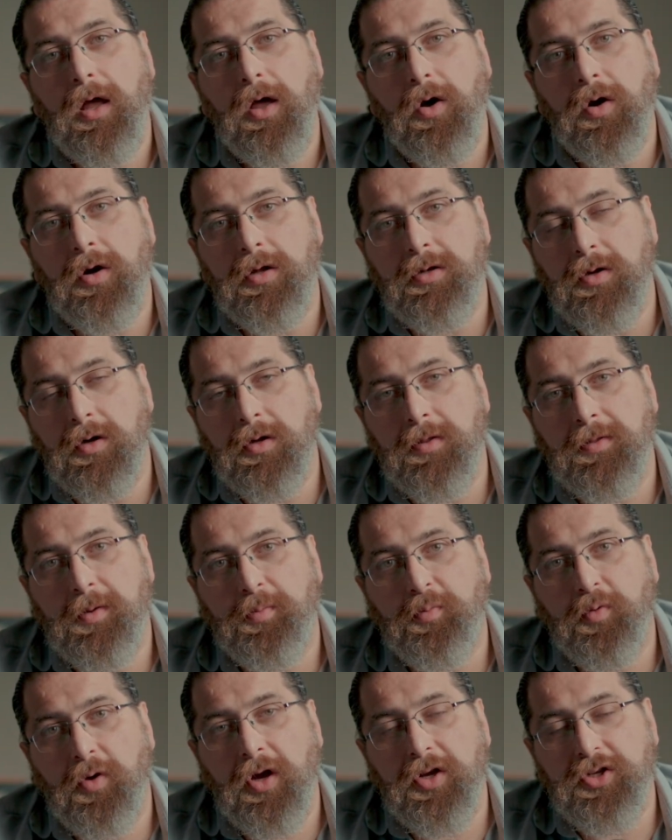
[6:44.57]
on, on the
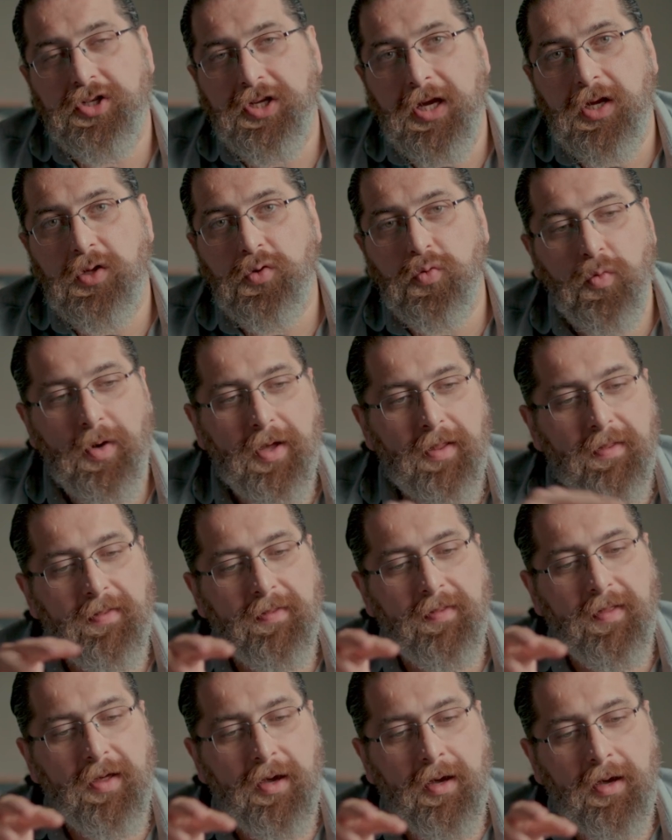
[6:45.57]
project
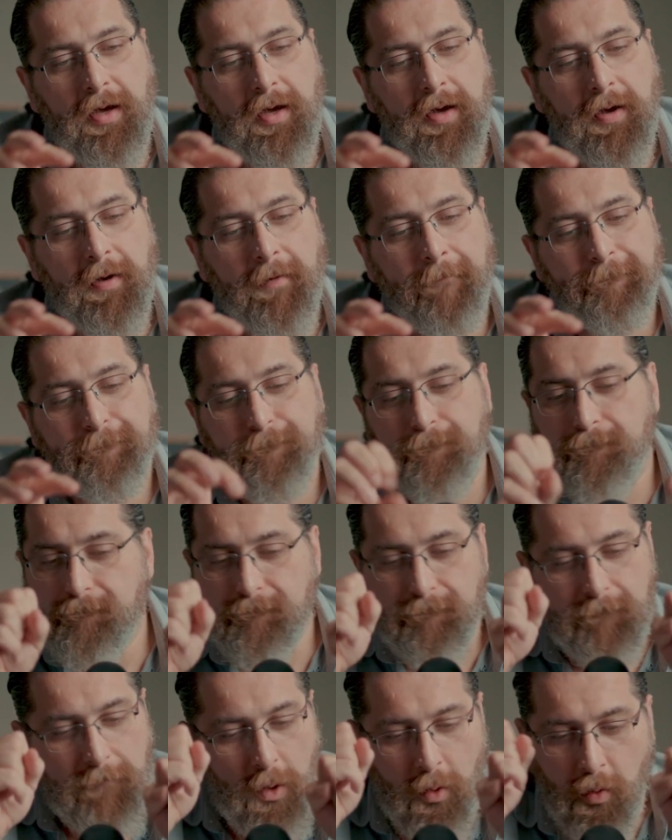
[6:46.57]
with uh,
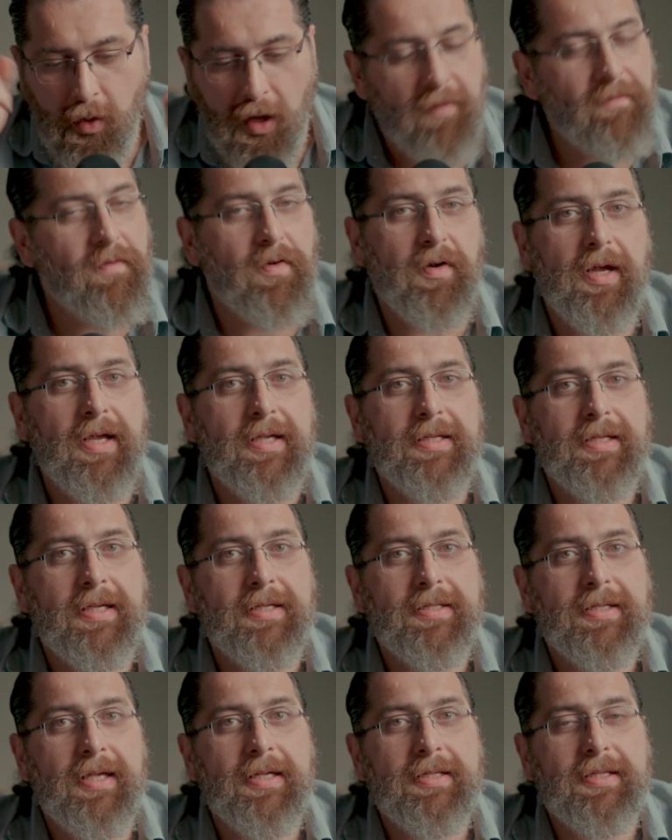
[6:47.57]
whoever is,
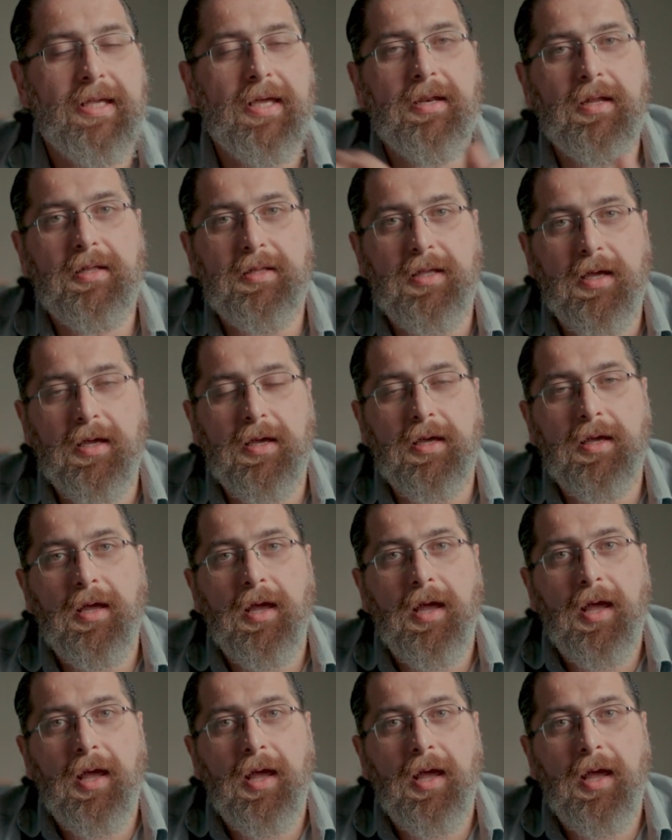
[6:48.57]
is, is, editing.